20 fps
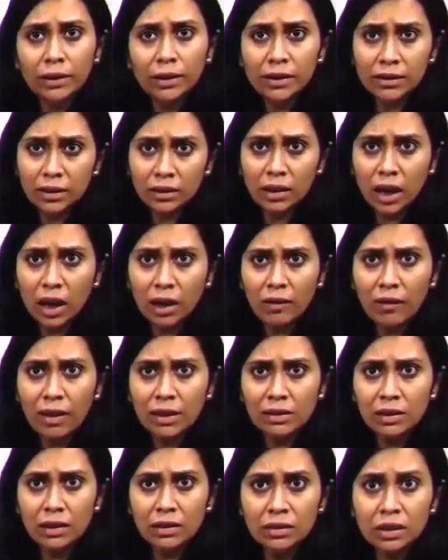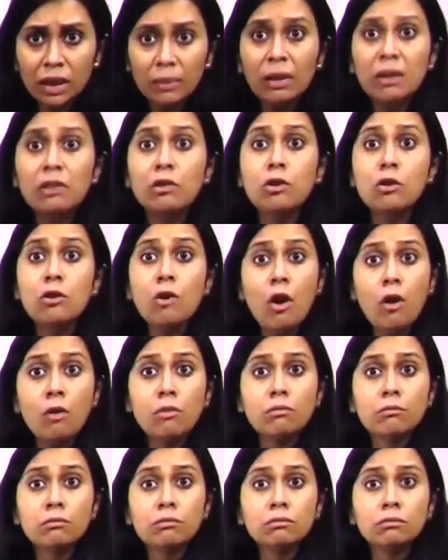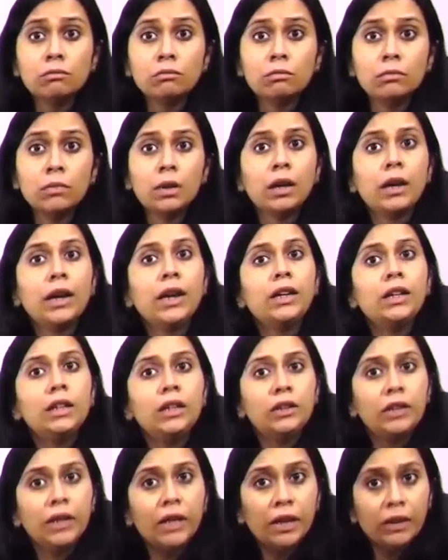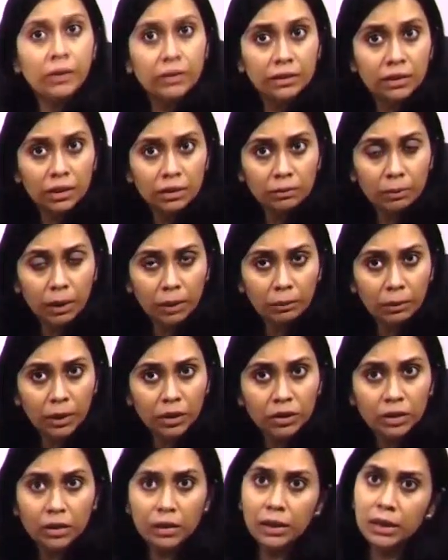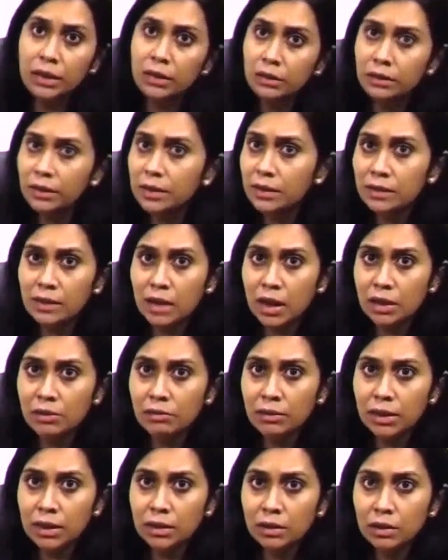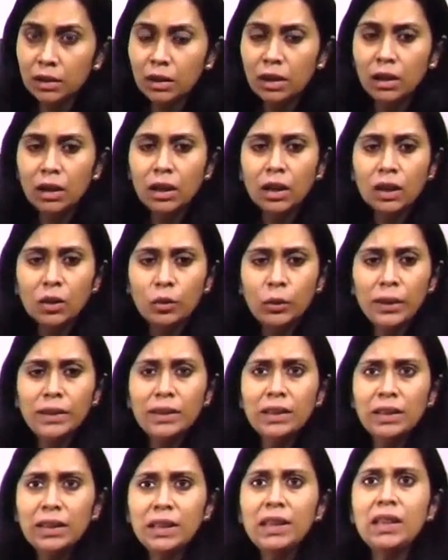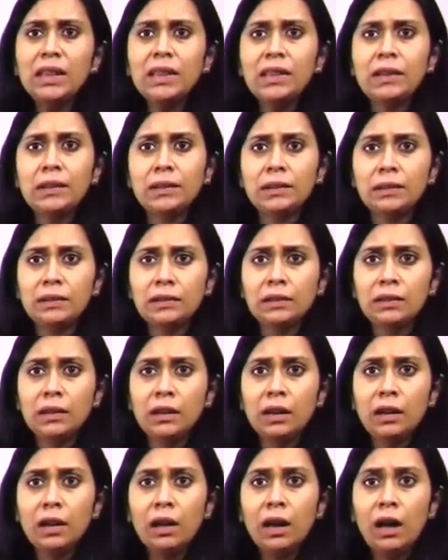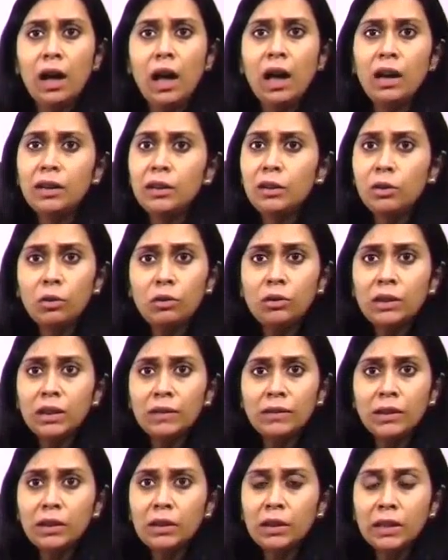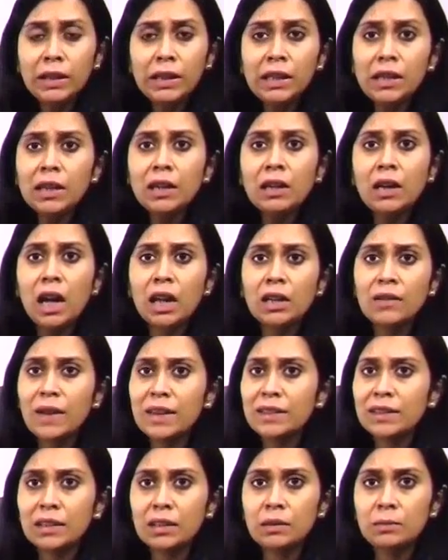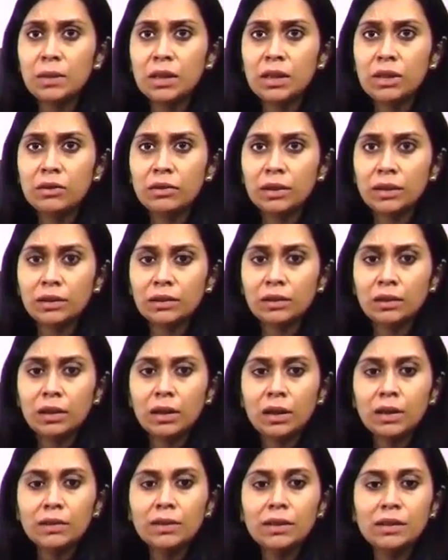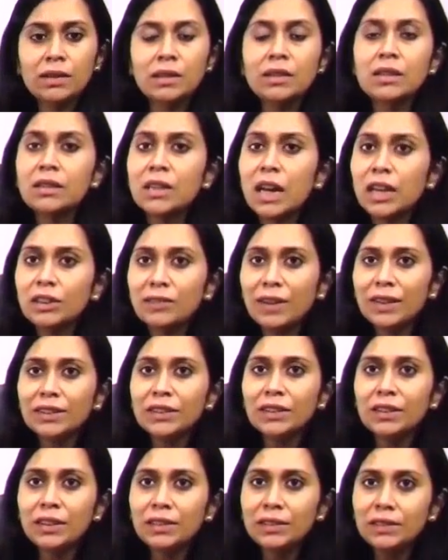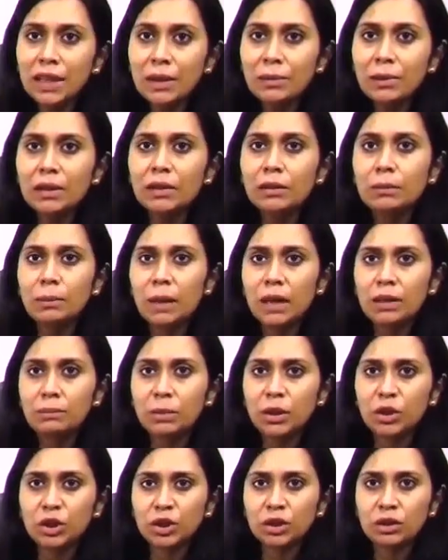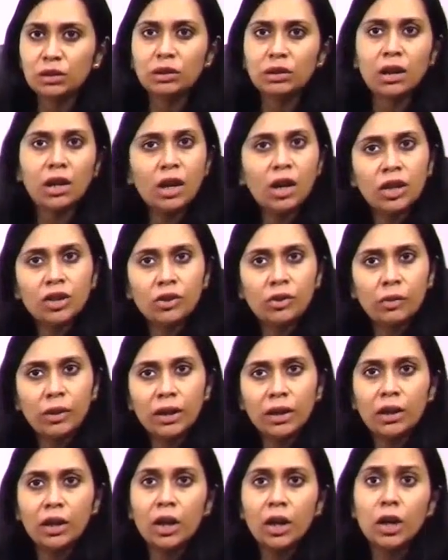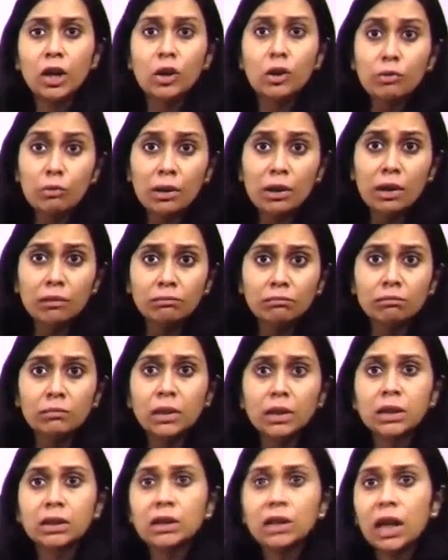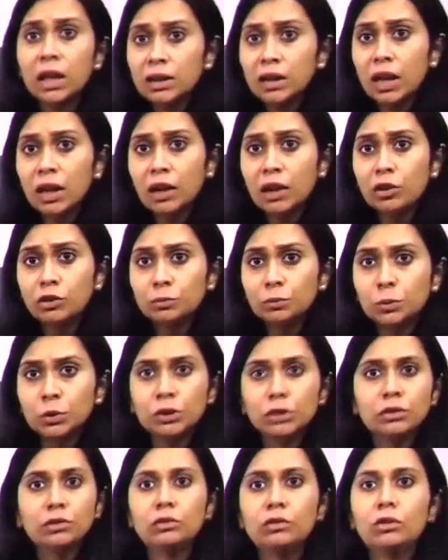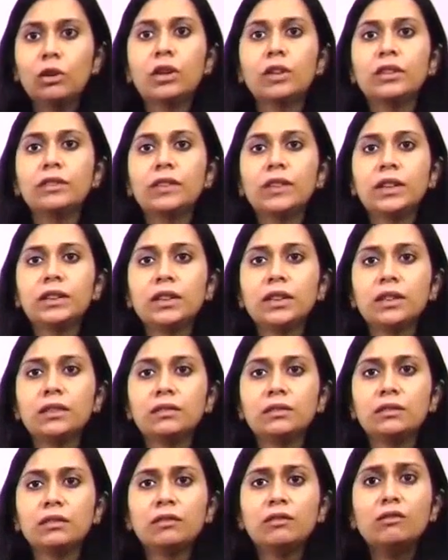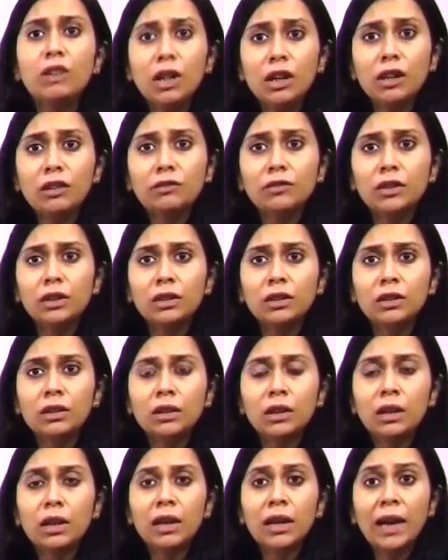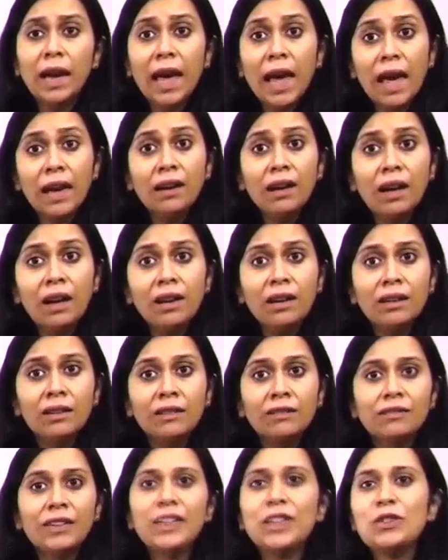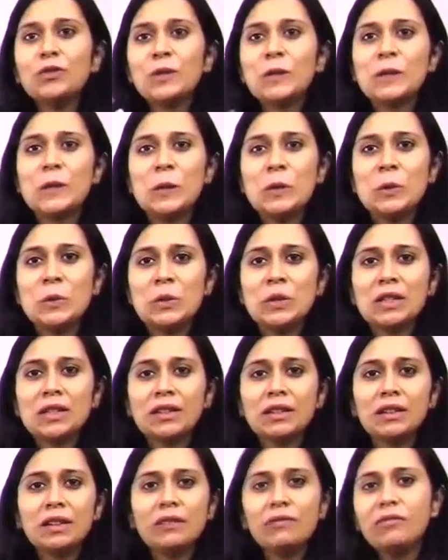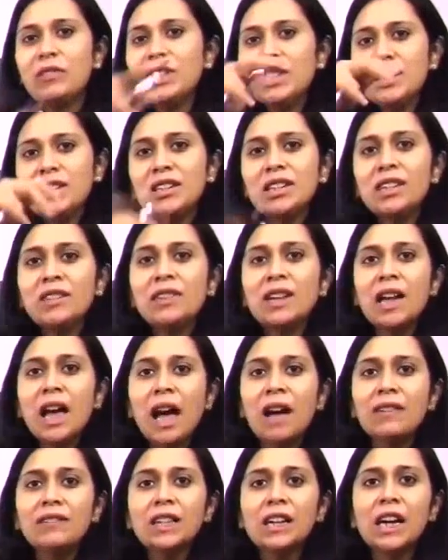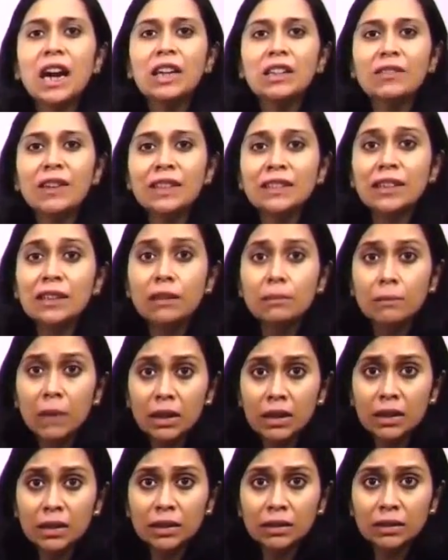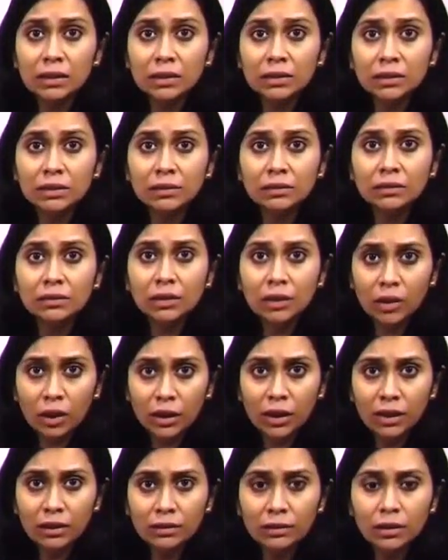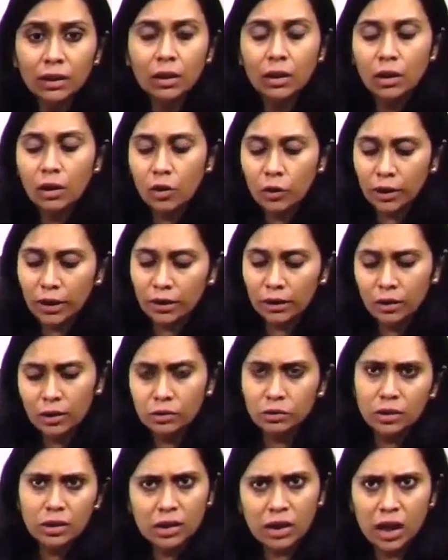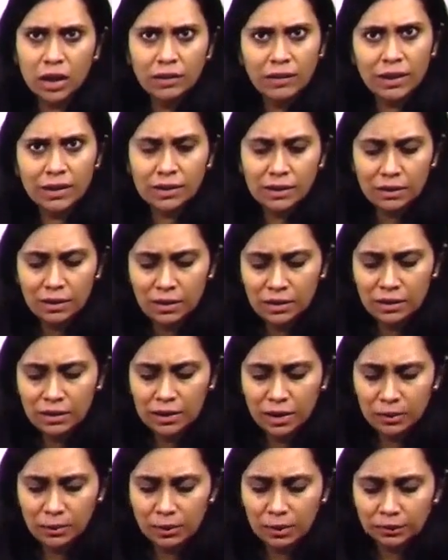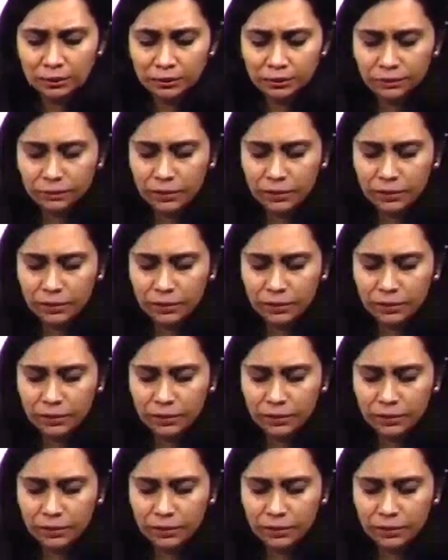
Is it cardiovascular stable? No. It decreases blood pressure, increases heart rate. With ether, I don't even need a cardiovascular monitoring since it is cardiovascular stable. Blood pressure, heart rate, rhythm, cardiac output not affected. Wonderful. Era when it was used, we didn't even have the cardiovascular monitors. Got it? Okay, so it's cardiovascular stable.